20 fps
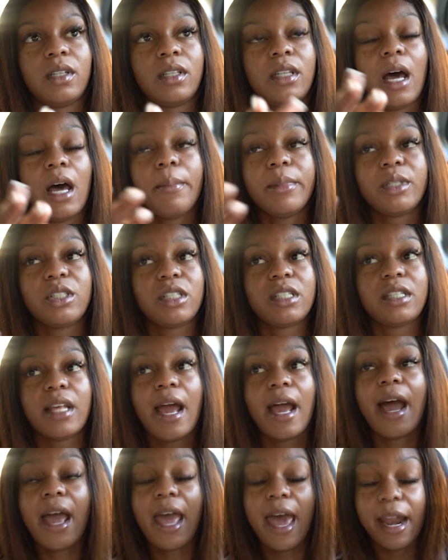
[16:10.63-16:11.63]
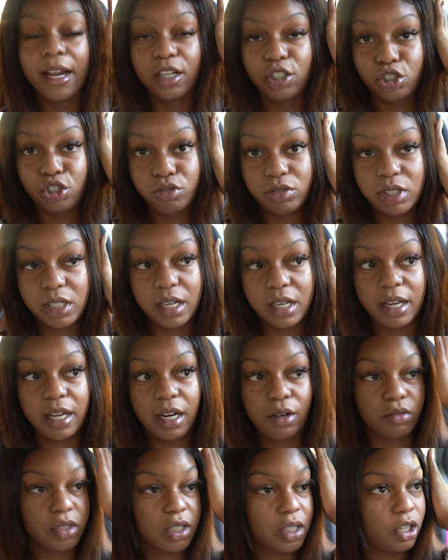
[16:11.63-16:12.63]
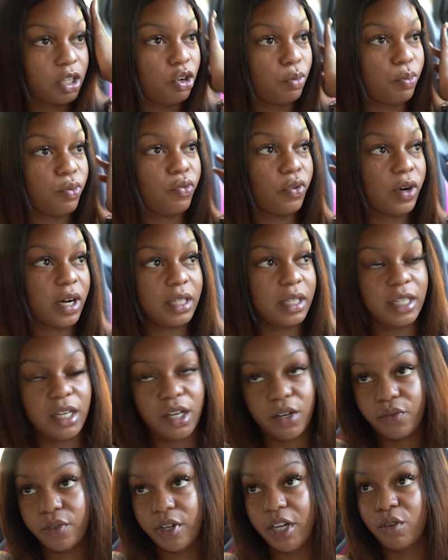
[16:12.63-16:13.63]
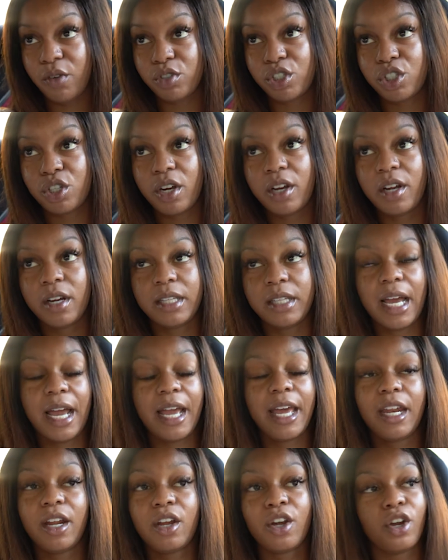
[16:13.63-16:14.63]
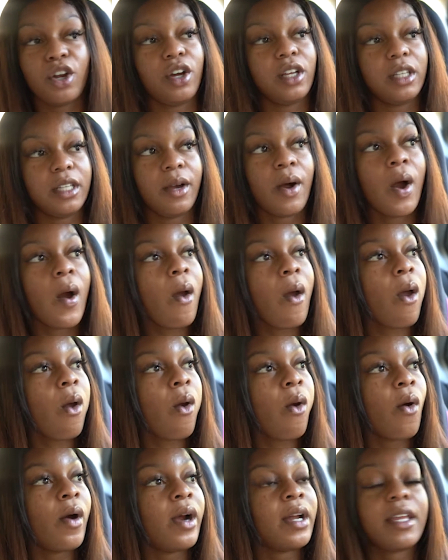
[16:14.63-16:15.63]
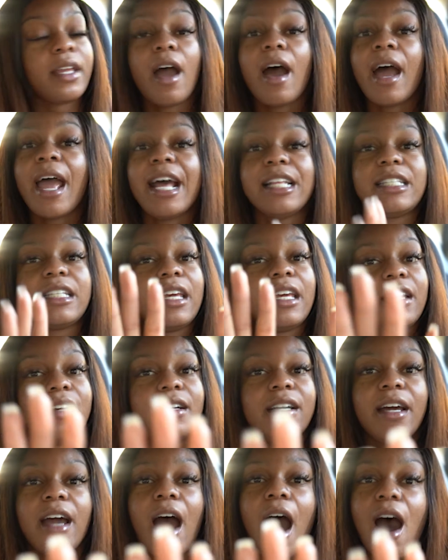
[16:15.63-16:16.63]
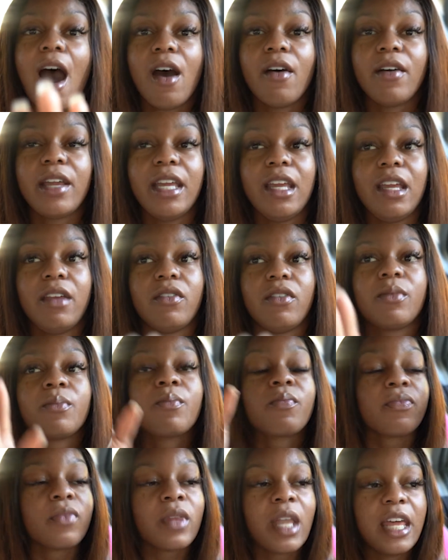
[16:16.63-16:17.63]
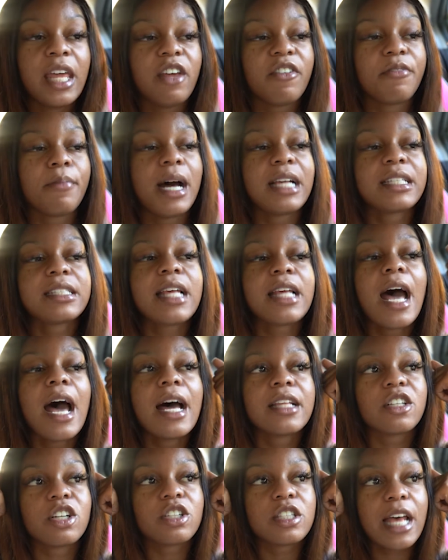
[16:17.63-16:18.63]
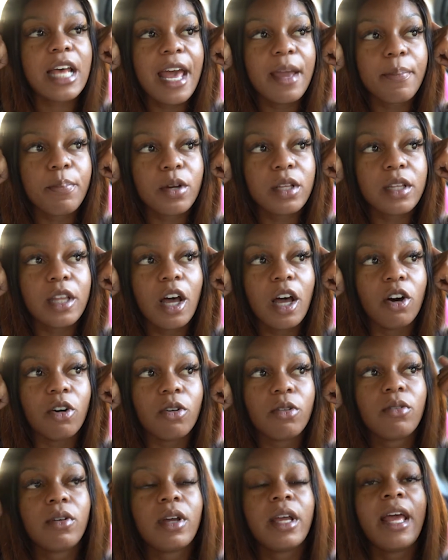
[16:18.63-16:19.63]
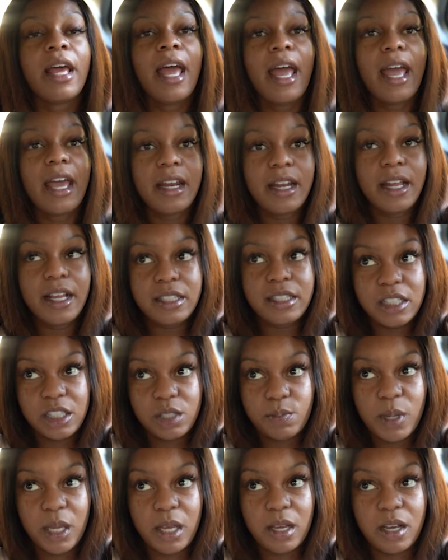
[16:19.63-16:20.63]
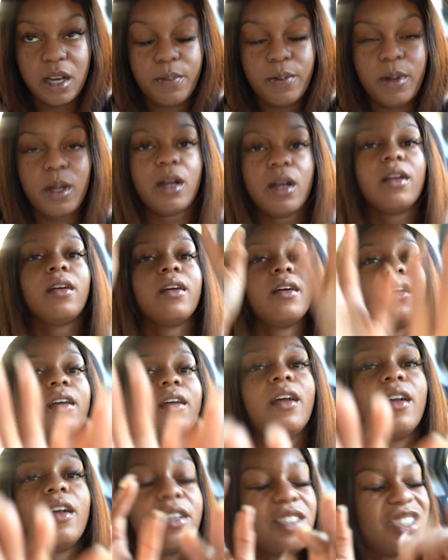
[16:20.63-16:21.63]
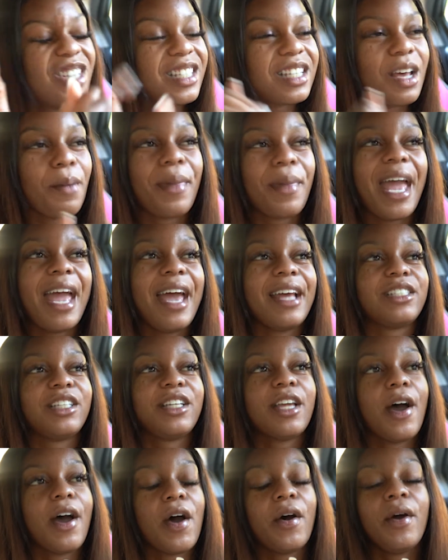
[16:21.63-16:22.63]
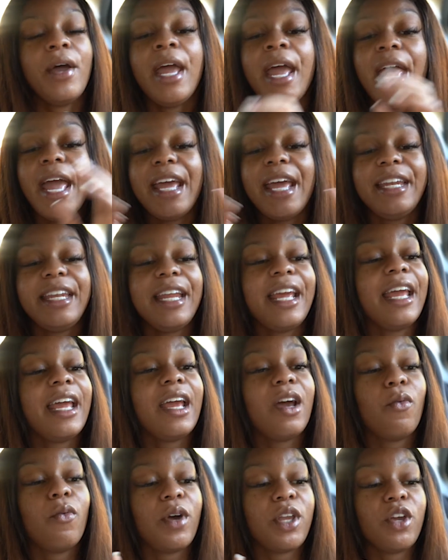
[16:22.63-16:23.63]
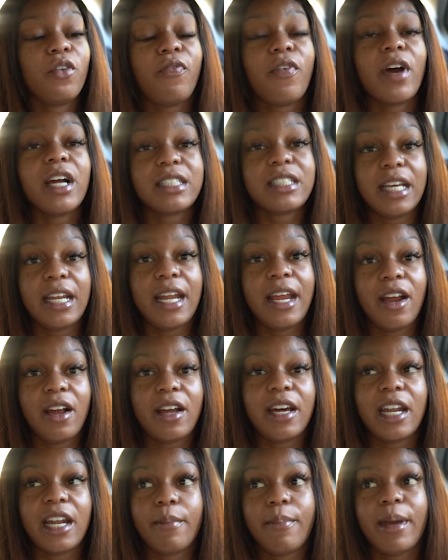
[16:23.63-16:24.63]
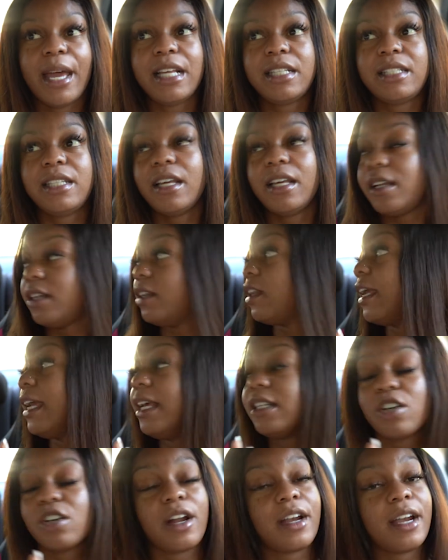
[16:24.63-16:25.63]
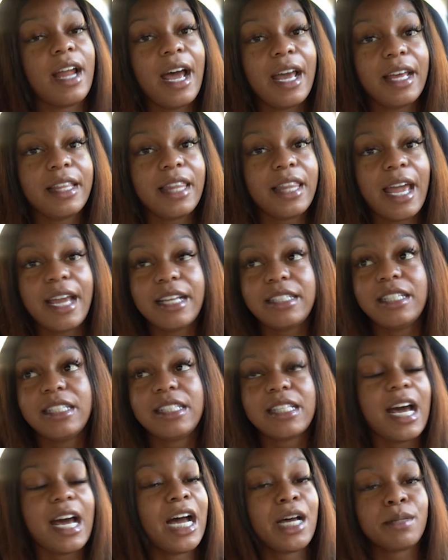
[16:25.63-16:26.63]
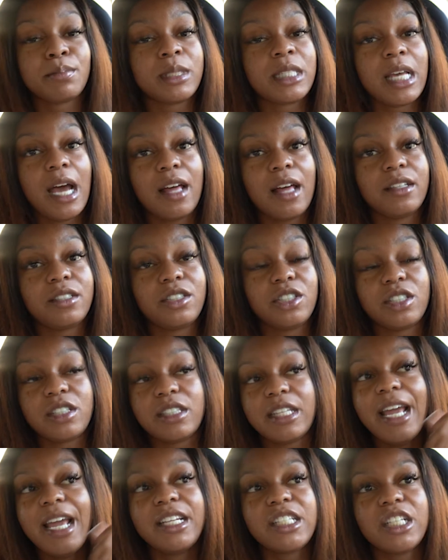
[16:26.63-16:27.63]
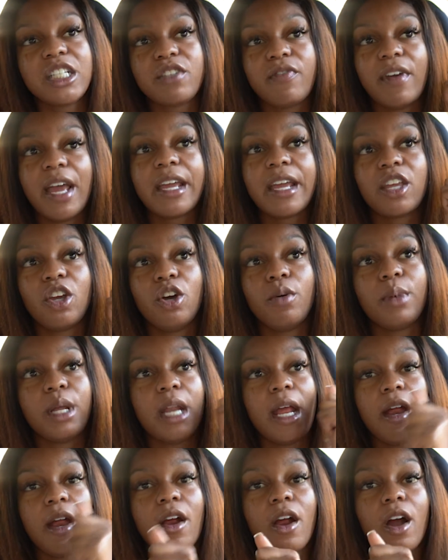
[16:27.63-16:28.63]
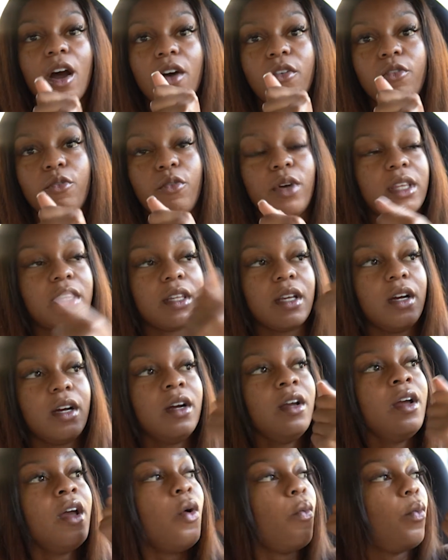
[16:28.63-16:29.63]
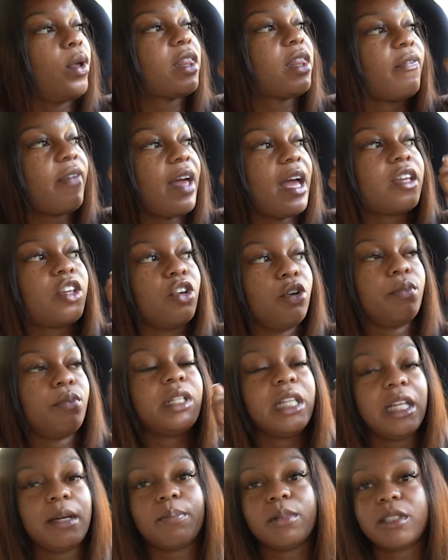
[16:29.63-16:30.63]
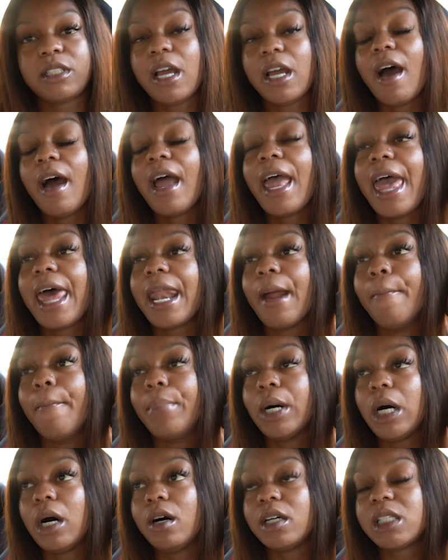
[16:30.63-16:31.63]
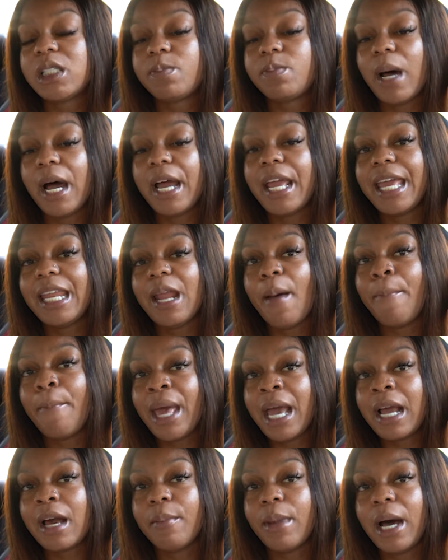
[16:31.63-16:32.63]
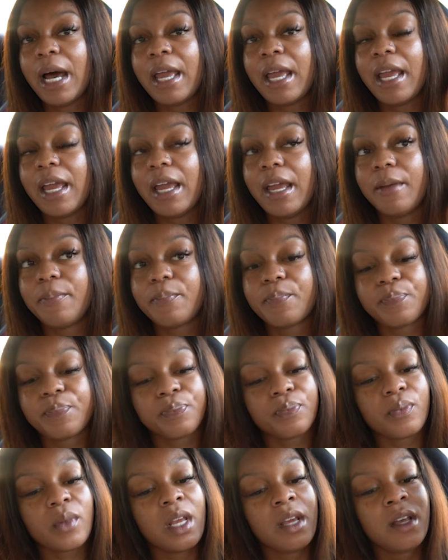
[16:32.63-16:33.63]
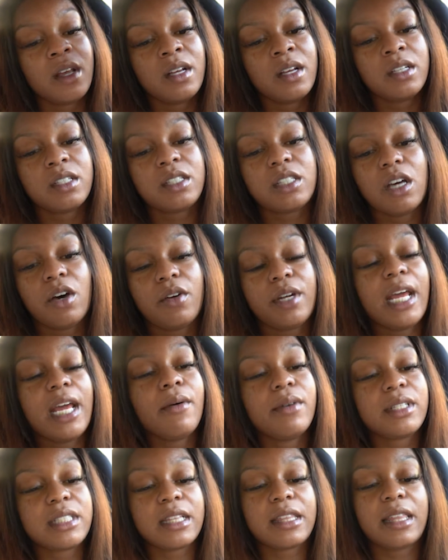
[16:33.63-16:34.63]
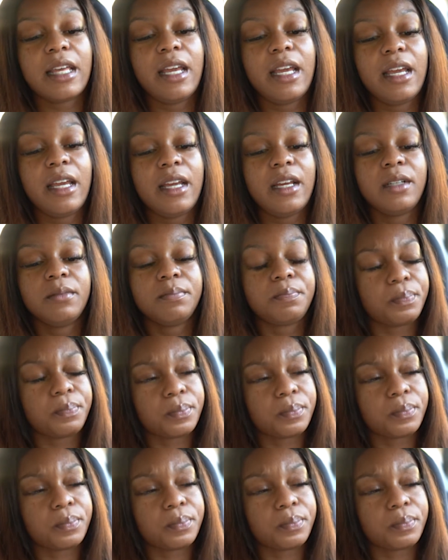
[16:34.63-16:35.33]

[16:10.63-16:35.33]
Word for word: I'ma just say I had a juice cut. It was cute before I left, and it was curly. I had it curly. Yeah, I had to get it cut all even. And if my sides are tapered low, and this is big up here, just imagine, y'all. And then when you first get a haircut at basic, these are not licensed cosmetologists. They just vacuuming the hair off with the with the vacuum clippers. Y'all, I had a bald spot in the back of my head. So that was a thing.